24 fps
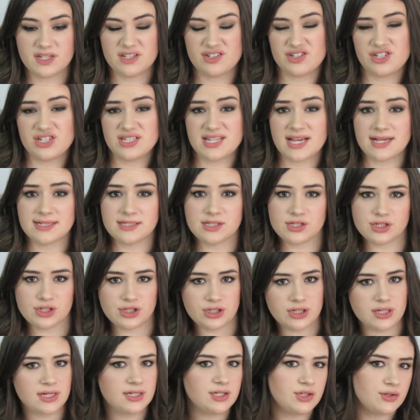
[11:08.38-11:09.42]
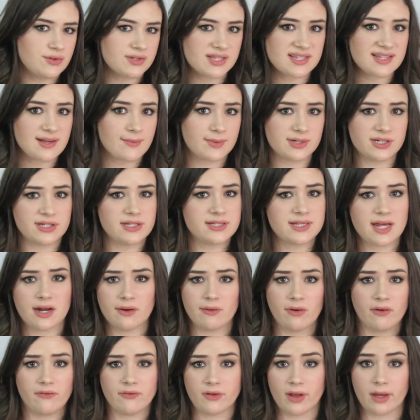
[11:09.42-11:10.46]
she says she uses it when she's
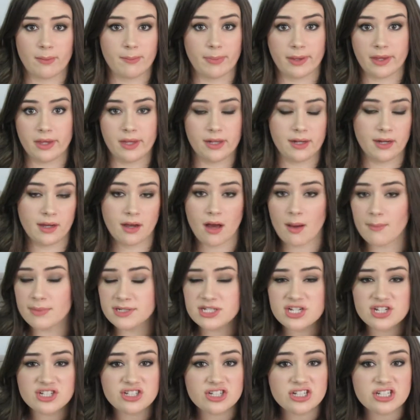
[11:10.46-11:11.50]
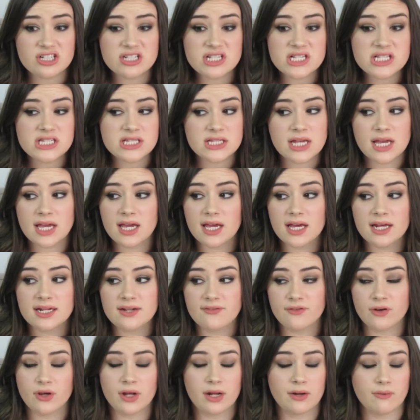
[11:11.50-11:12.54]
getting ready for like bikini competitions, and
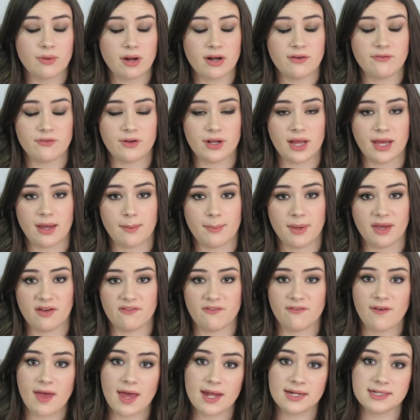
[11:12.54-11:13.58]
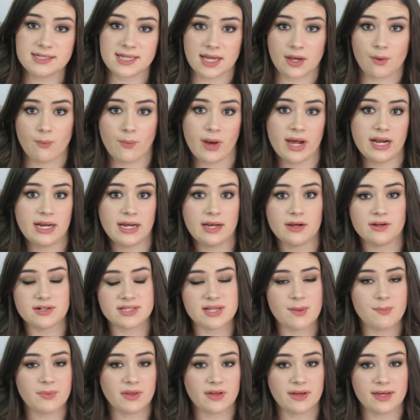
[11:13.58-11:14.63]
if you're getting ready for like a big event like a wedding or
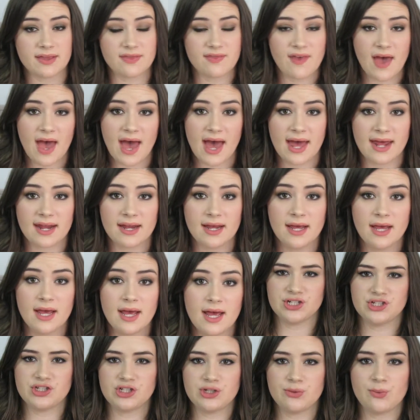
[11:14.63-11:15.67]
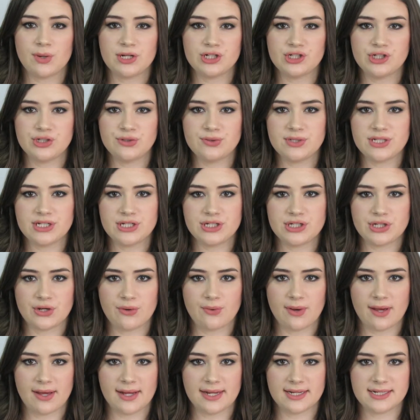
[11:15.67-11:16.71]
something like that. And she wants you to
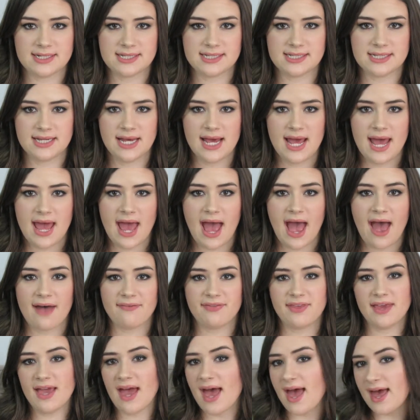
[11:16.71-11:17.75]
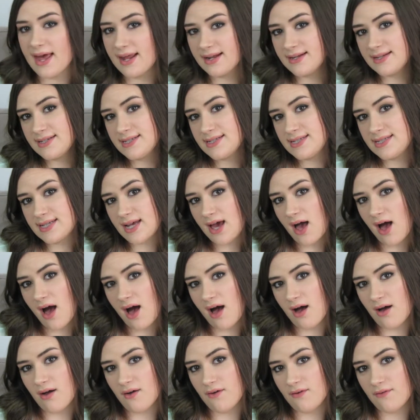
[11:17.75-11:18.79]
do it at the end
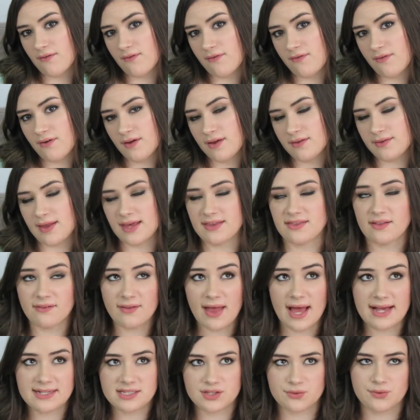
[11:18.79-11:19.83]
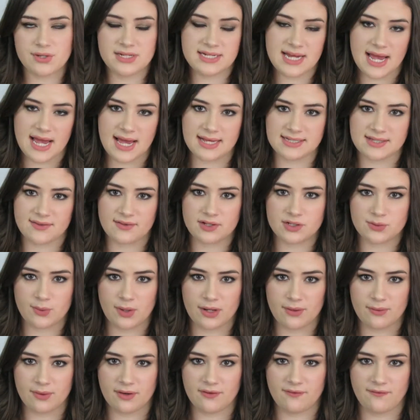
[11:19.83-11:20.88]
of like the last 3 days of the
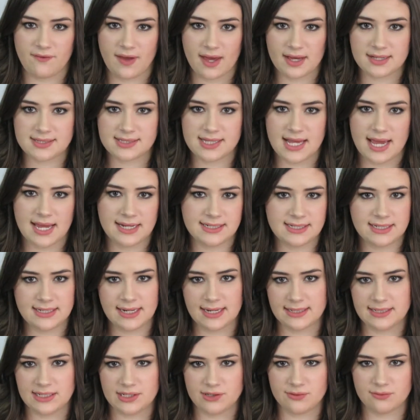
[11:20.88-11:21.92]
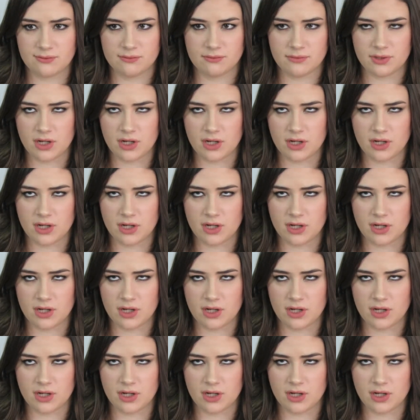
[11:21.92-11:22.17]
21 fix, 19,